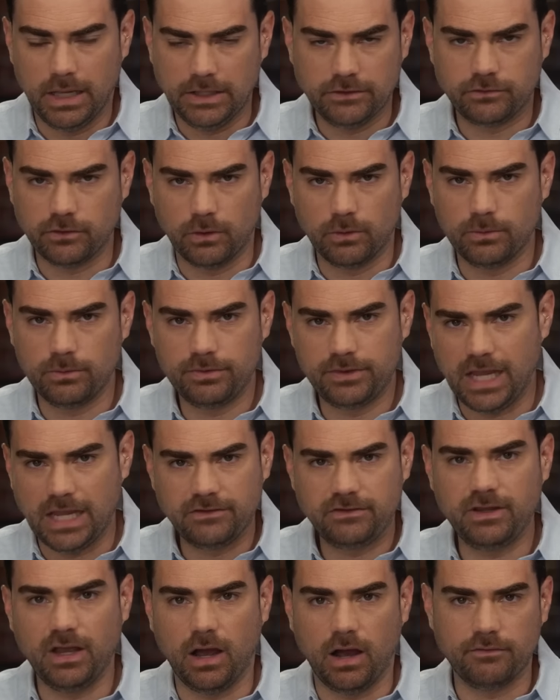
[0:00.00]
And so the
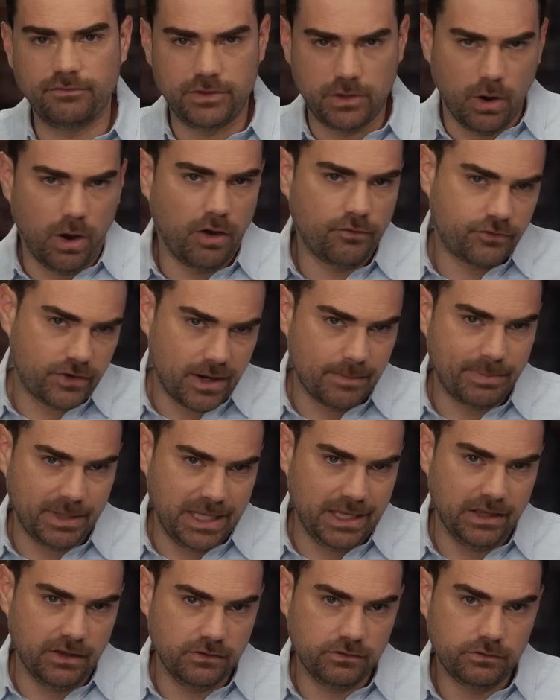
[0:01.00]
idea of the off ramp
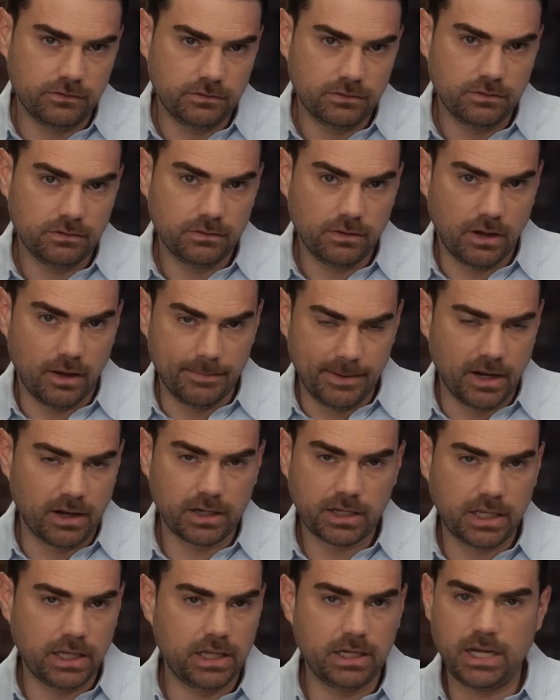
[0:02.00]
is
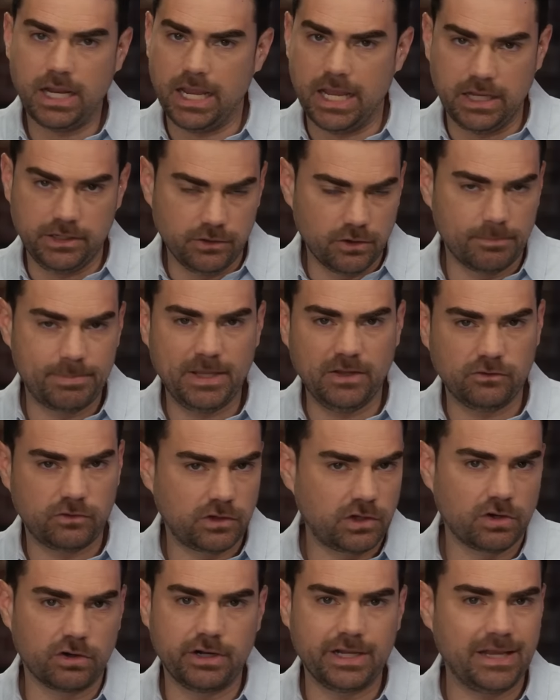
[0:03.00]
American and European
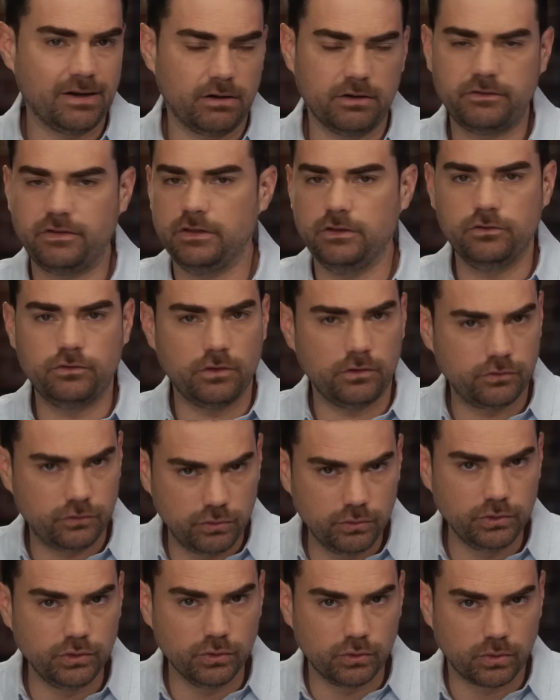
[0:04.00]
security guarantees
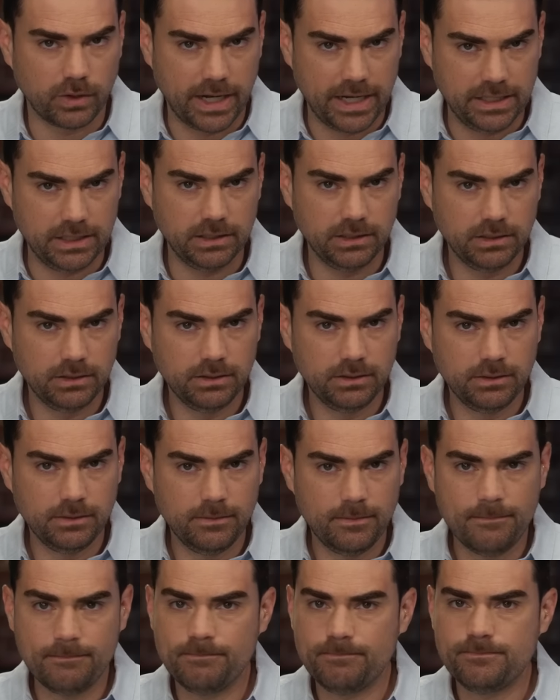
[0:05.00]
to Ukraine
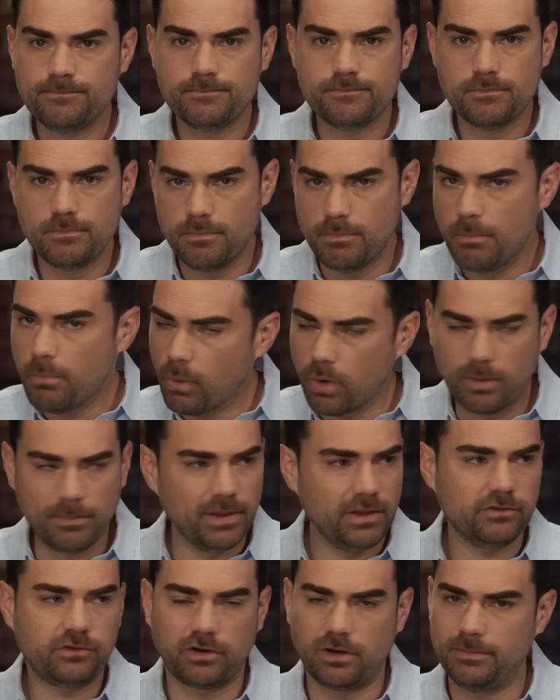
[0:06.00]
more
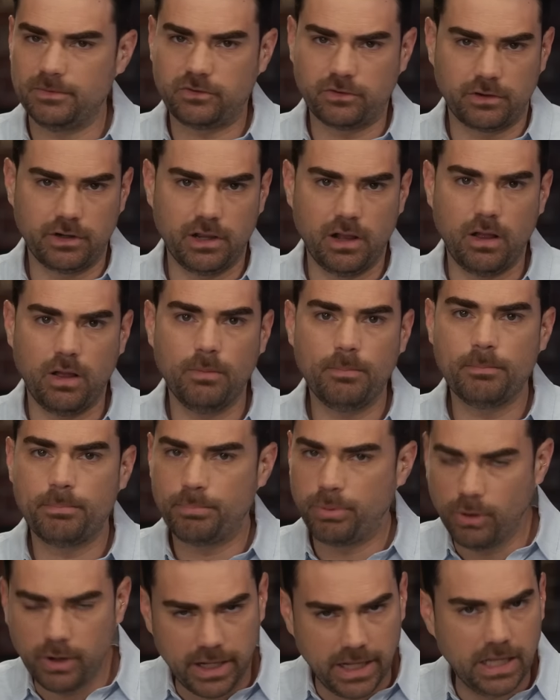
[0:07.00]
military material
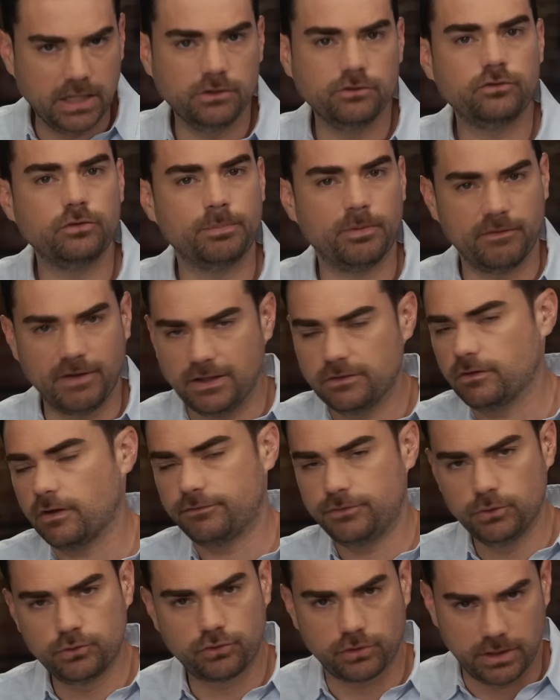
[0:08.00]
put in to prevent
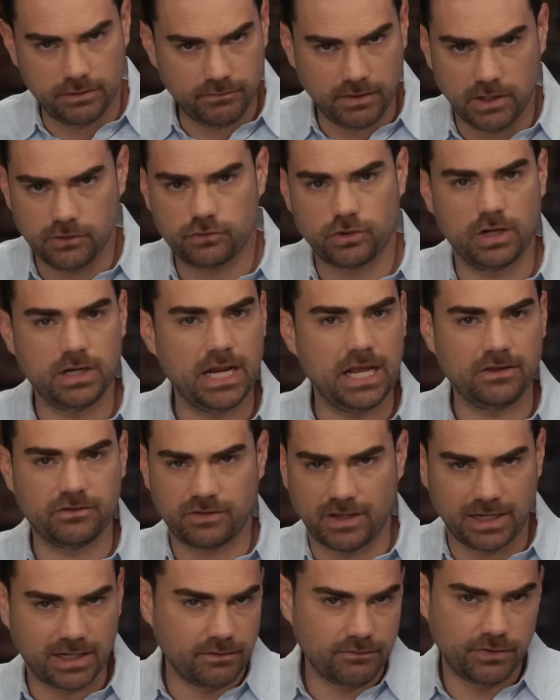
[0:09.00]
a future invasion and
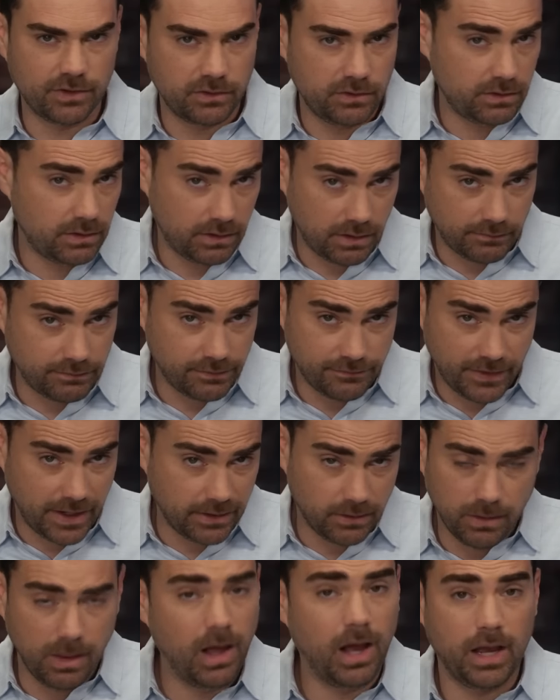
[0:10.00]
setting of the of the
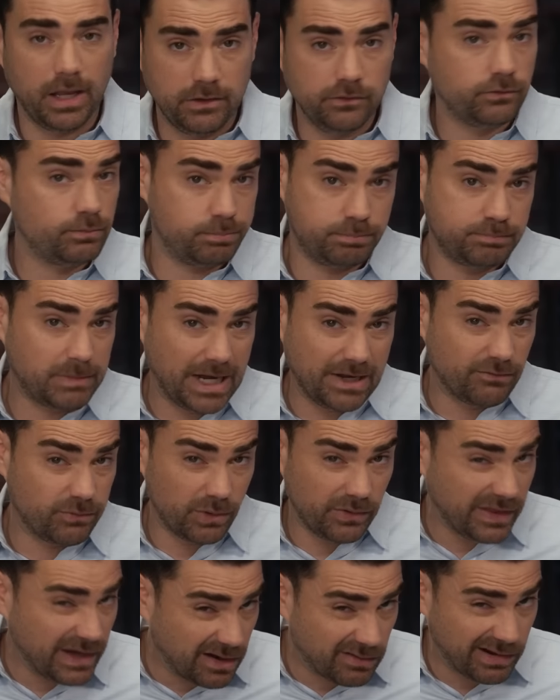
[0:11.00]
final lines, kind of
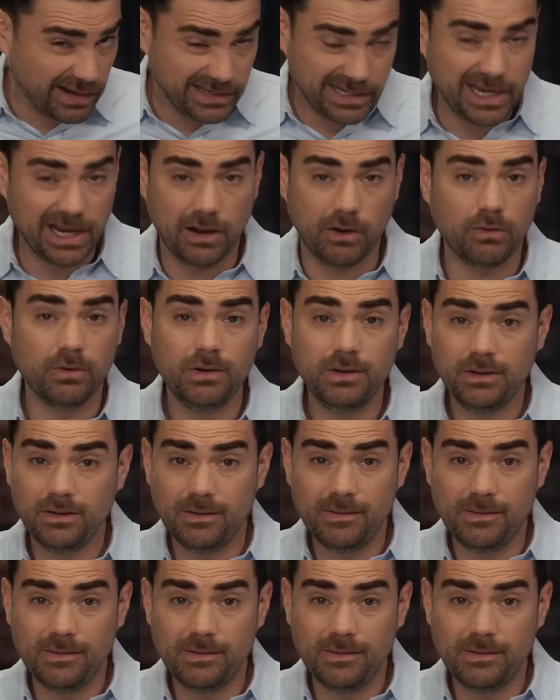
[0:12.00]
where they are right now.